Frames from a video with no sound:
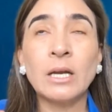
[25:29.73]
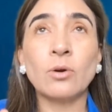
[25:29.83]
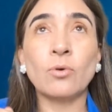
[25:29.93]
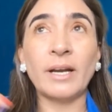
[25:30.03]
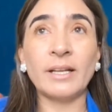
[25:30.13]

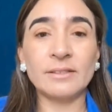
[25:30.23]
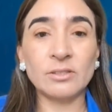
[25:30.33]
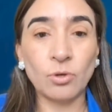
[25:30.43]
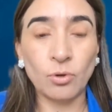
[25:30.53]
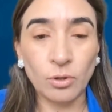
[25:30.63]
credit
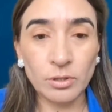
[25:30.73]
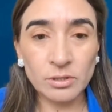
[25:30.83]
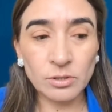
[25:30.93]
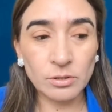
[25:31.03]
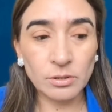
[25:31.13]

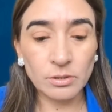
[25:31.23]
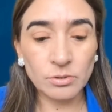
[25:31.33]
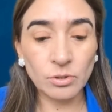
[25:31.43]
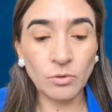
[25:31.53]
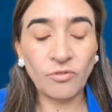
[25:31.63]
scores
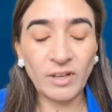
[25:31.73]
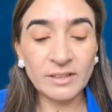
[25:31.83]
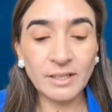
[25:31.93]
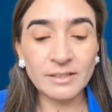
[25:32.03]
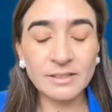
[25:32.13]
so
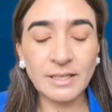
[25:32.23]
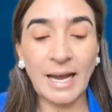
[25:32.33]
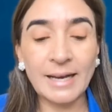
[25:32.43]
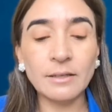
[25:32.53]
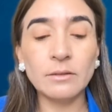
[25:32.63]
fintechs
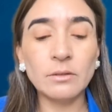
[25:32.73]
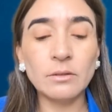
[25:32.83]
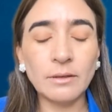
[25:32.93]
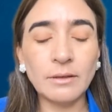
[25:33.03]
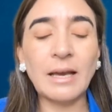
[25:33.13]
can
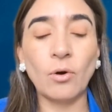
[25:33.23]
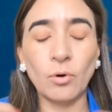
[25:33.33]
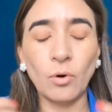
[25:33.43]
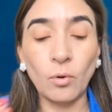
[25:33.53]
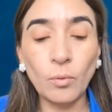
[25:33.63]

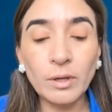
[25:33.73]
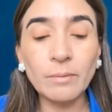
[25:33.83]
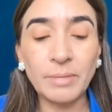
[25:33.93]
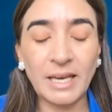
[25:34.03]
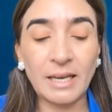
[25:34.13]
or will
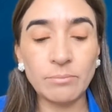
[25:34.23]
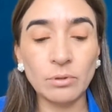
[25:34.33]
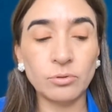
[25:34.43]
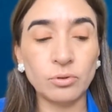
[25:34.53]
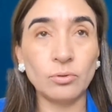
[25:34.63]
be
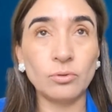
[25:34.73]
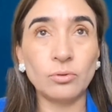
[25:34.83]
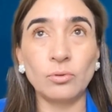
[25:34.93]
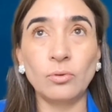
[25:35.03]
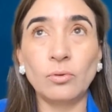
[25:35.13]
able
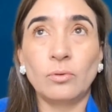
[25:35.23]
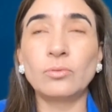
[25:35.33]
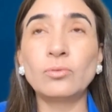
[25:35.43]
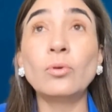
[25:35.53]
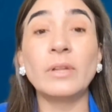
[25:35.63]
to
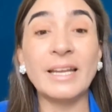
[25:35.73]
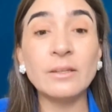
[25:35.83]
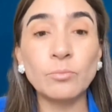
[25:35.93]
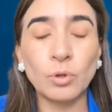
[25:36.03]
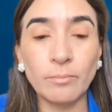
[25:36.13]

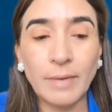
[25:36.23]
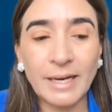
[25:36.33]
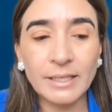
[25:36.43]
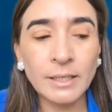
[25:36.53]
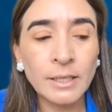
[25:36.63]
lend more
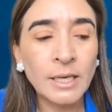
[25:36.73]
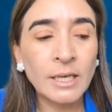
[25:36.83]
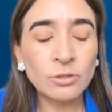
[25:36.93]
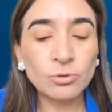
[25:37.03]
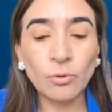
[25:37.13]
money.
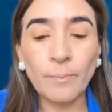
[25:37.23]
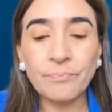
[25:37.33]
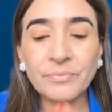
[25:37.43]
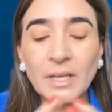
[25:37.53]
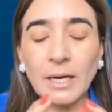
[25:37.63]

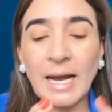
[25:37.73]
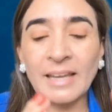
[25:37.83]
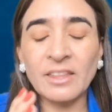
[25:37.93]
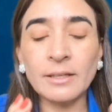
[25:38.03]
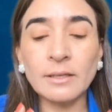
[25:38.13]
So I
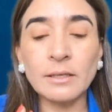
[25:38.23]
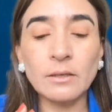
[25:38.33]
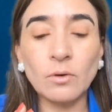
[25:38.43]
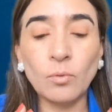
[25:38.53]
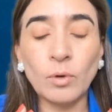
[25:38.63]
think
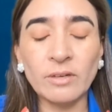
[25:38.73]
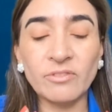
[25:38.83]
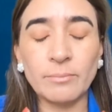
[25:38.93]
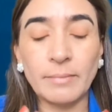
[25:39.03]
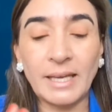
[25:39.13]
that one of
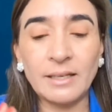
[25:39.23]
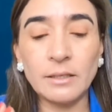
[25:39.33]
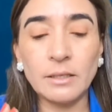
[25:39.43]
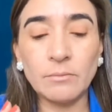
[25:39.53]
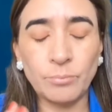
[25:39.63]
the
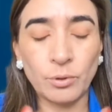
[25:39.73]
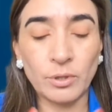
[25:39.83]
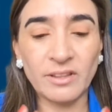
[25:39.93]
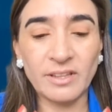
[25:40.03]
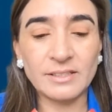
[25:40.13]
main
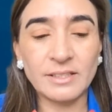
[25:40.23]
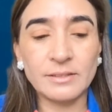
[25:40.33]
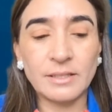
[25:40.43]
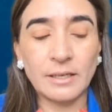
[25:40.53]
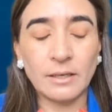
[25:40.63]
important things
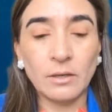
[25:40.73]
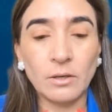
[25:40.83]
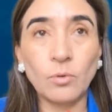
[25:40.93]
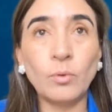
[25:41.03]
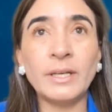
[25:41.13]
is that
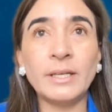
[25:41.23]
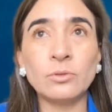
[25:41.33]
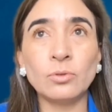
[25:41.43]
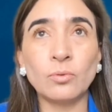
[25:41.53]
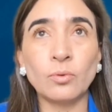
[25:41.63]
we
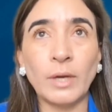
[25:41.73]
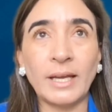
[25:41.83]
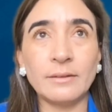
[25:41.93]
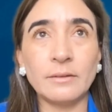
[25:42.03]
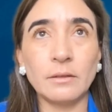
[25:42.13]
need to
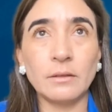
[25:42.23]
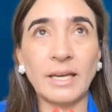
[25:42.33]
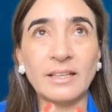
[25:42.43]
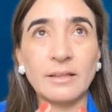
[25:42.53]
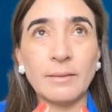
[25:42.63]
create
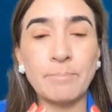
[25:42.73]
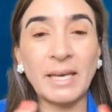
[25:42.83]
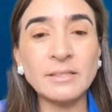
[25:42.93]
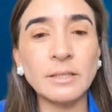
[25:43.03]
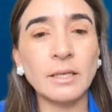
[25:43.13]
like the
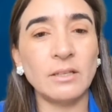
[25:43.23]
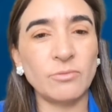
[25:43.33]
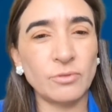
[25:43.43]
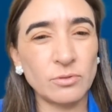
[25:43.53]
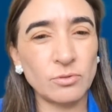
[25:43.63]
basic
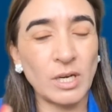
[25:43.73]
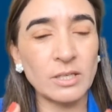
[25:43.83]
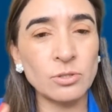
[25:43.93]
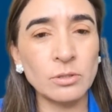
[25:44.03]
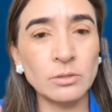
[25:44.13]

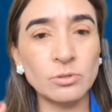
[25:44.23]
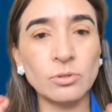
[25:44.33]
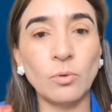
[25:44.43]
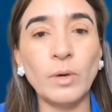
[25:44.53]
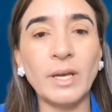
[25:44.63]
infrastructure
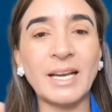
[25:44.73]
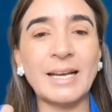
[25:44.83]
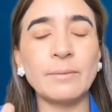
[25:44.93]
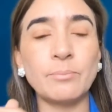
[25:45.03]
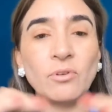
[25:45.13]
so we
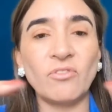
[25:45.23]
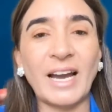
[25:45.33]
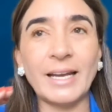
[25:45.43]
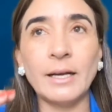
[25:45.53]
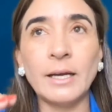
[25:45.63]
can
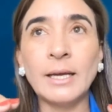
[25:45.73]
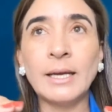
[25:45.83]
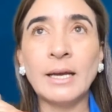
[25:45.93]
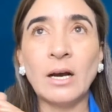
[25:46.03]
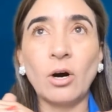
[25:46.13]
provide
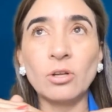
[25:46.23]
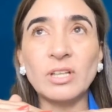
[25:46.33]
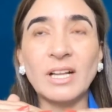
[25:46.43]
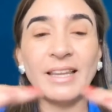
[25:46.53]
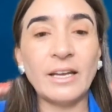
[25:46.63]
on
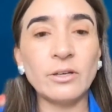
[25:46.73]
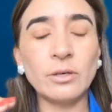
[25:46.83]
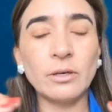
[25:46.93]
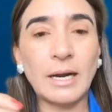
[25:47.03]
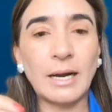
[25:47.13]
the
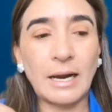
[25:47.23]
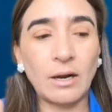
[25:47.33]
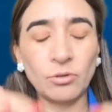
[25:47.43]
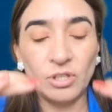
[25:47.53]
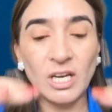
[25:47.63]
layer
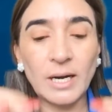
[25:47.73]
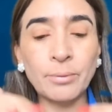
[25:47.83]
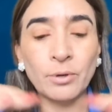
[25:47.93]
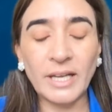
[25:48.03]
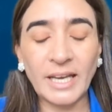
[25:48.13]
on the
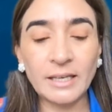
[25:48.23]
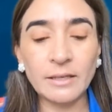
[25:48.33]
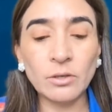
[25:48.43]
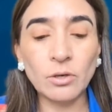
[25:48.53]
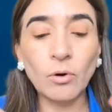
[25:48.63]
upper
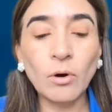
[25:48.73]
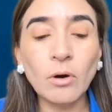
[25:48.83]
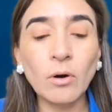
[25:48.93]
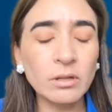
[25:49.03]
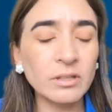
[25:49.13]
layer
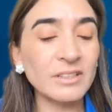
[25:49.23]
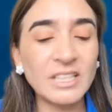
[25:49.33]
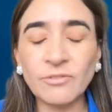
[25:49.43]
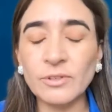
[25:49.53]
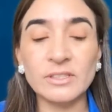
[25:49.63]
all the
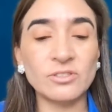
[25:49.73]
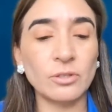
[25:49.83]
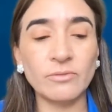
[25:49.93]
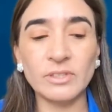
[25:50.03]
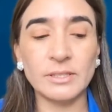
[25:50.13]
different
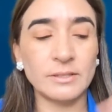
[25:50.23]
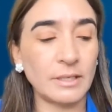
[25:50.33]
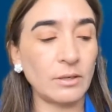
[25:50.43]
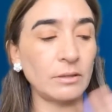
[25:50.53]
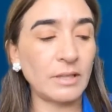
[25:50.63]
services
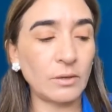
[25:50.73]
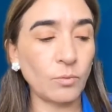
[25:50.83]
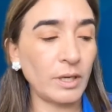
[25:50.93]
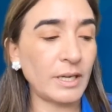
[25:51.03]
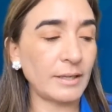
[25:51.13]
that
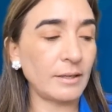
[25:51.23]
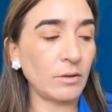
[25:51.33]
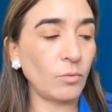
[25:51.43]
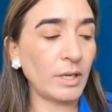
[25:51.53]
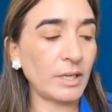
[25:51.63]
we can
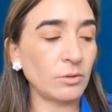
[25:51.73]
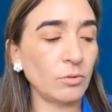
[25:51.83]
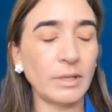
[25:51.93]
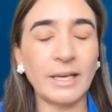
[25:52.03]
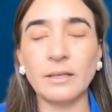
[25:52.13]

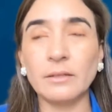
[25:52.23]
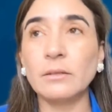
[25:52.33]
do, like